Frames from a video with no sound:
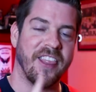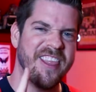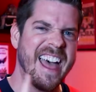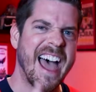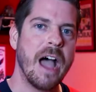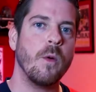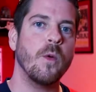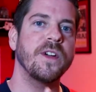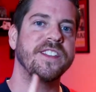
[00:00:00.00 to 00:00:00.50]

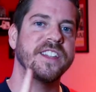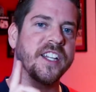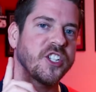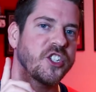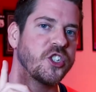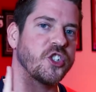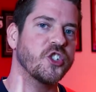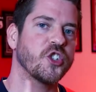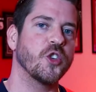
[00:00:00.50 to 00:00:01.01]
that was
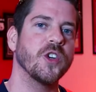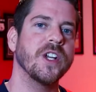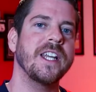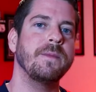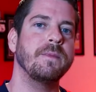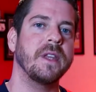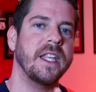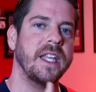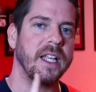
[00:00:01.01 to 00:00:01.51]

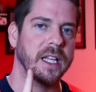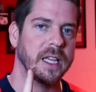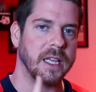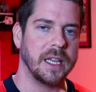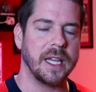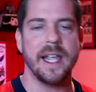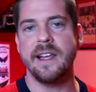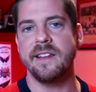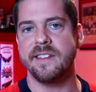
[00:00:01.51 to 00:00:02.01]
extremely
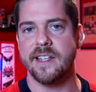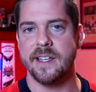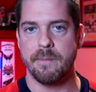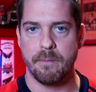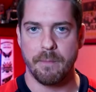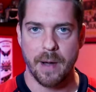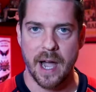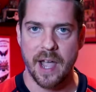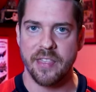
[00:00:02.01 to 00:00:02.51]
lazy
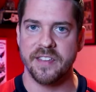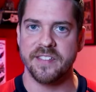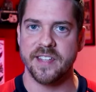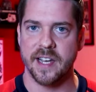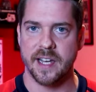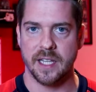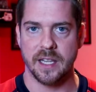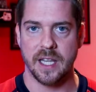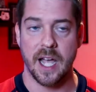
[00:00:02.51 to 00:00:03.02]
by the
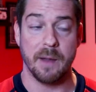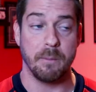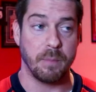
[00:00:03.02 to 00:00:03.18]
second line,